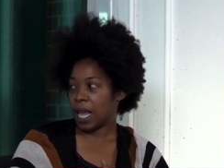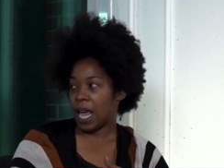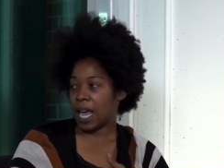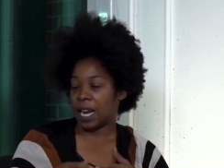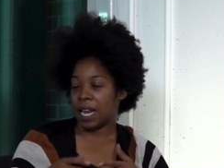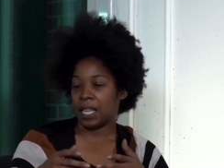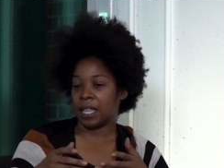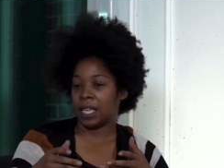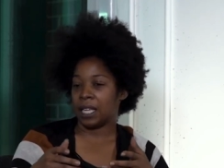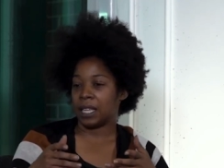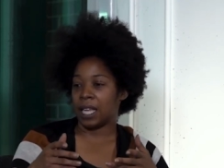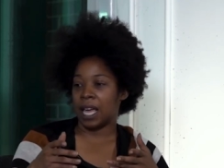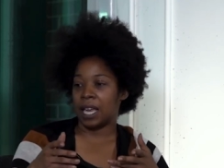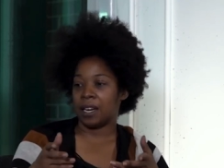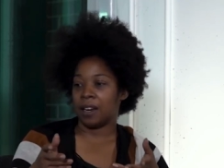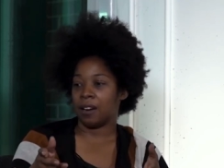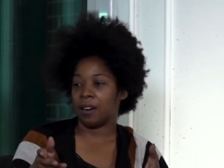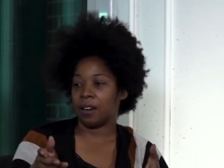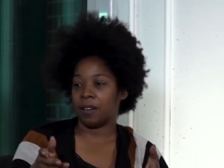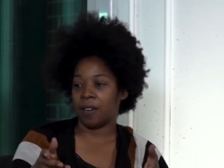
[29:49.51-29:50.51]
And I think that
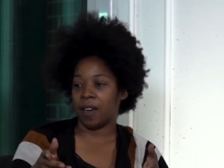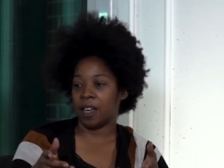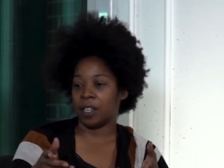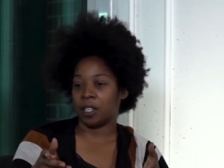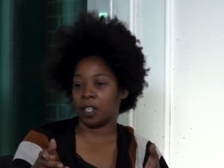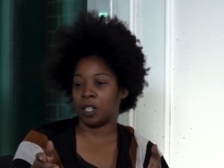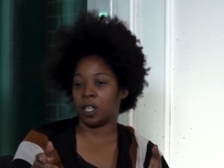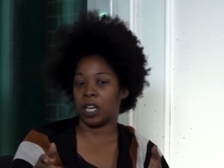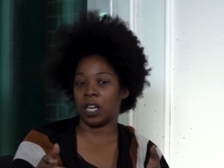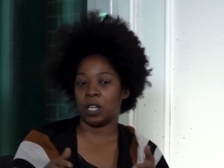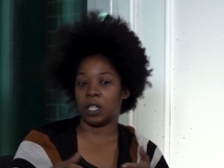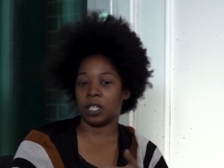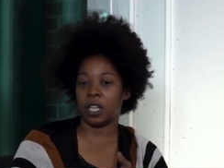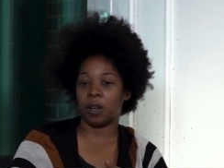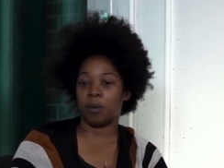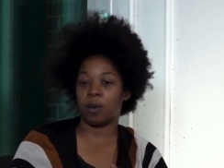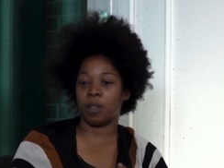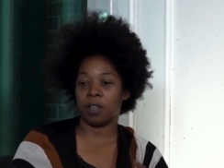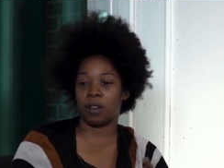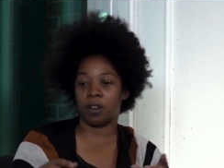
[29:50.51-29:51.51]
narrative has to change.
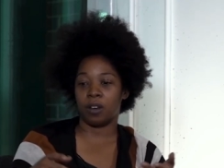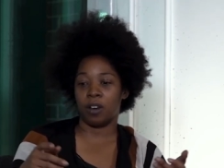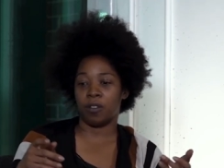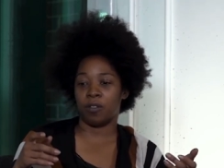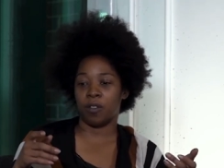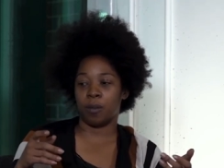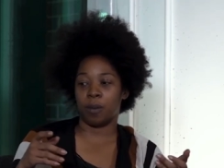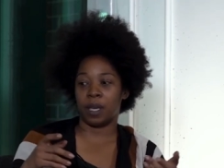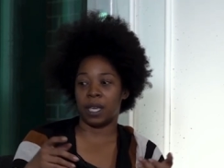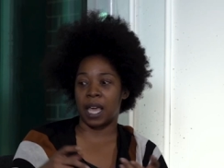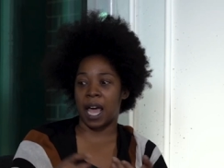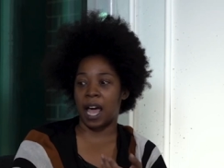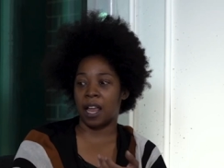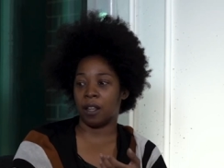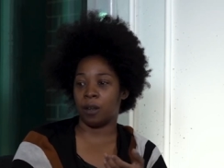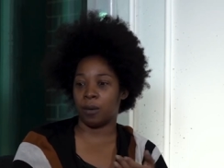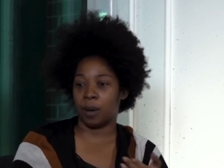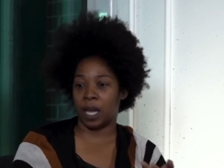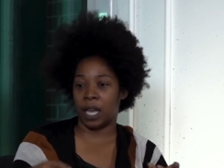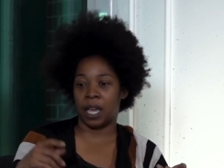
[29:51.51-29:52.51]
Like whether you're from
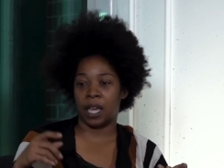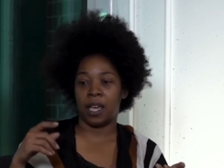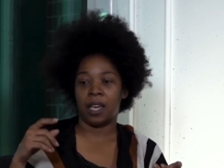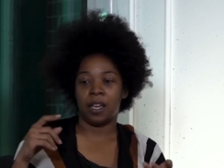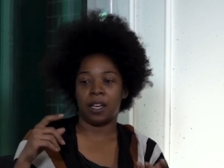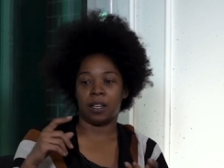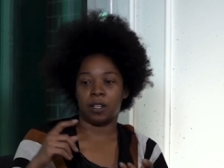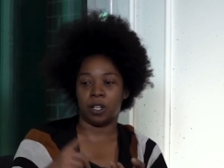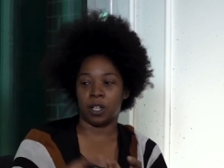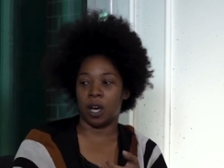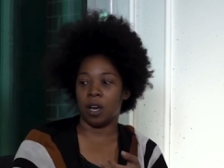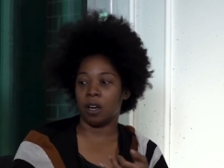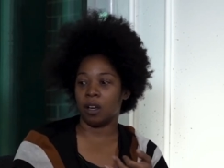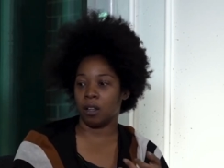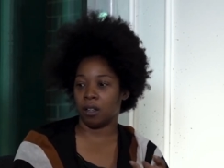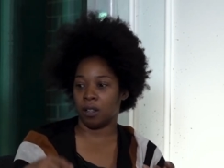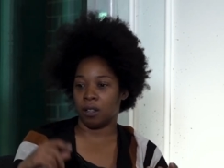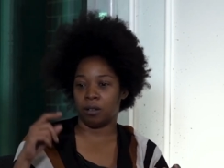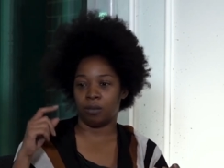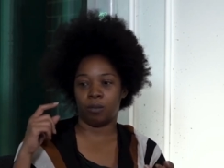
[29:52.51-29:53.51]
Galloway,
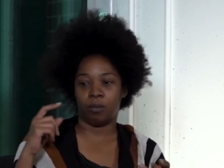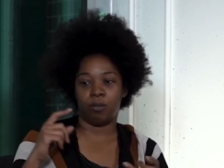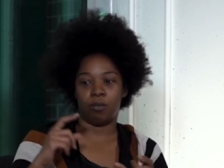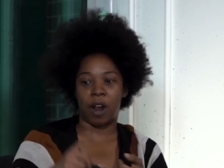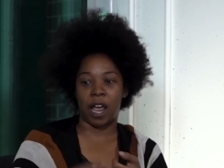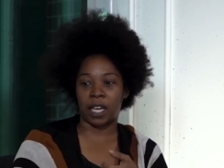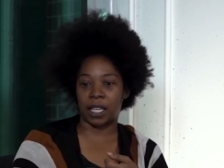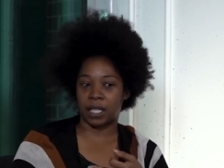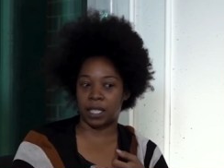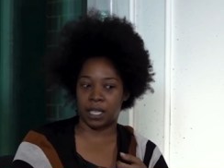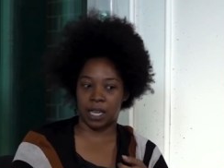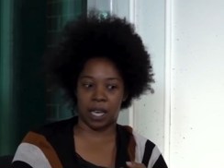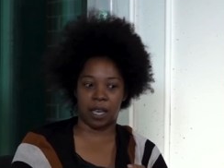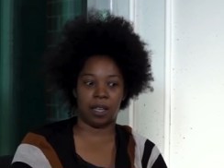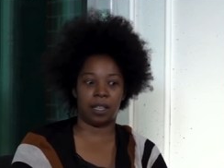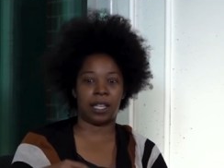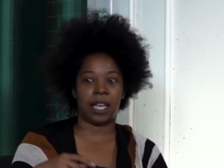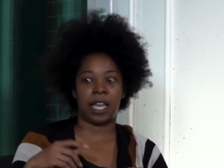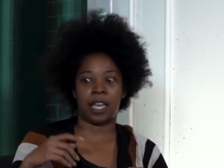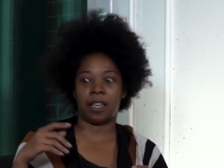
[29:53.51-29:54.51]
Jungle,
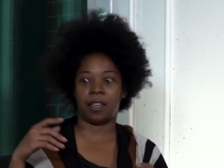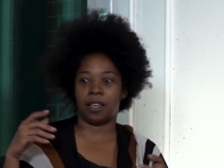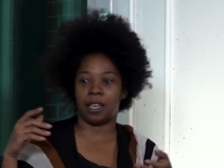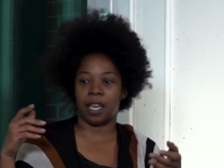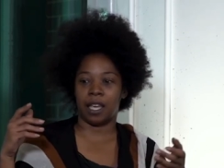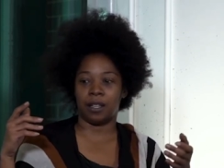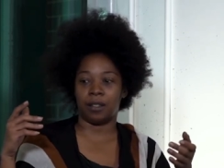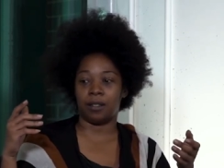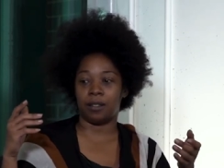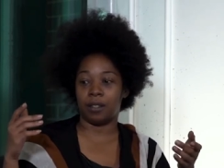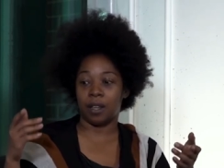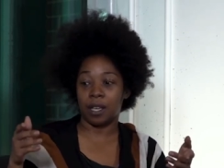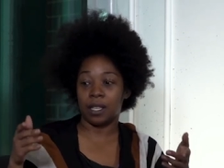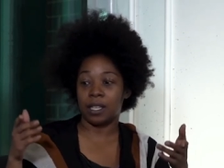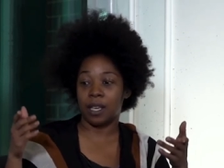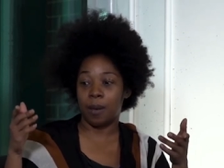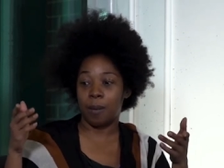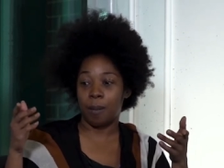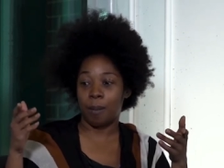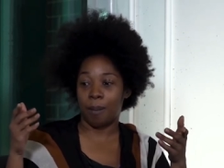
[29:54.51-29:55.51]
Rexdale, like it
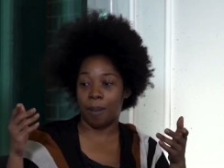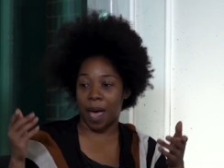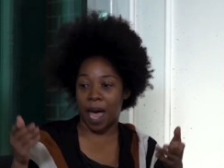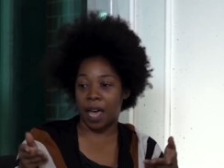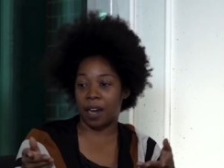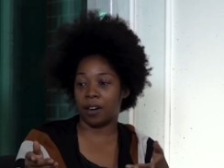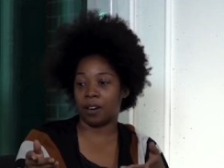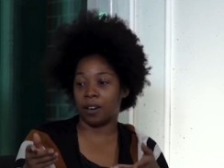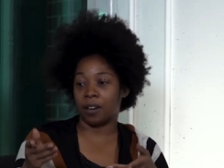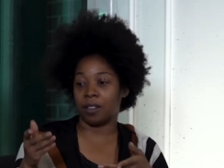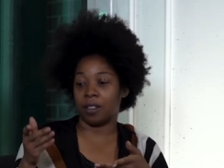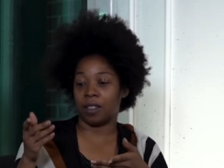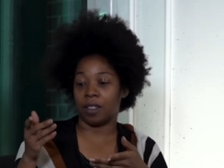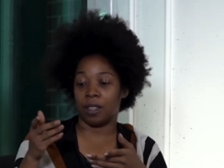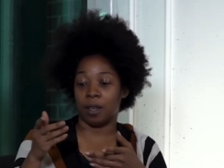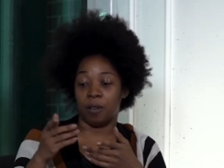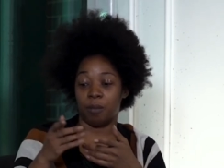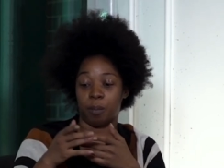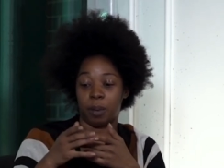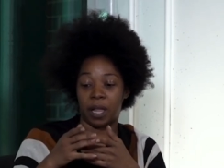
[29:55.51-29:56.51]
doesn't matter.
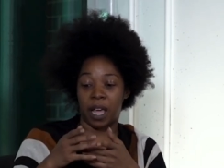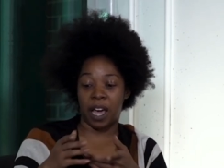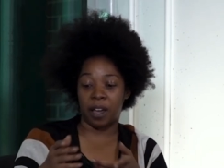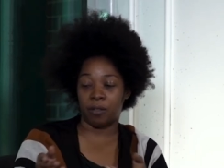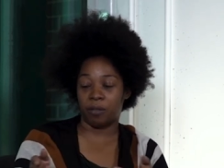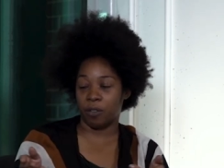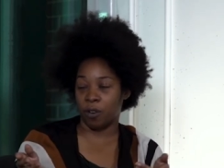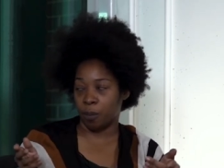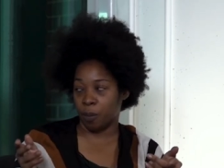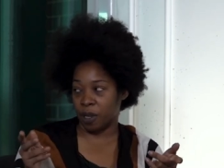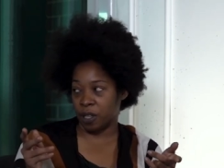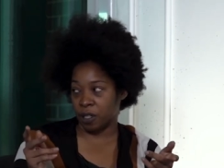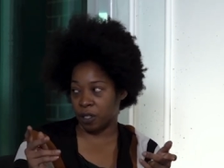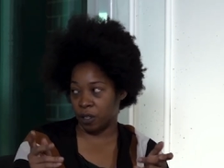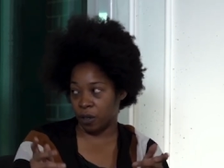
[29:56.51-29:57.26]
The platform is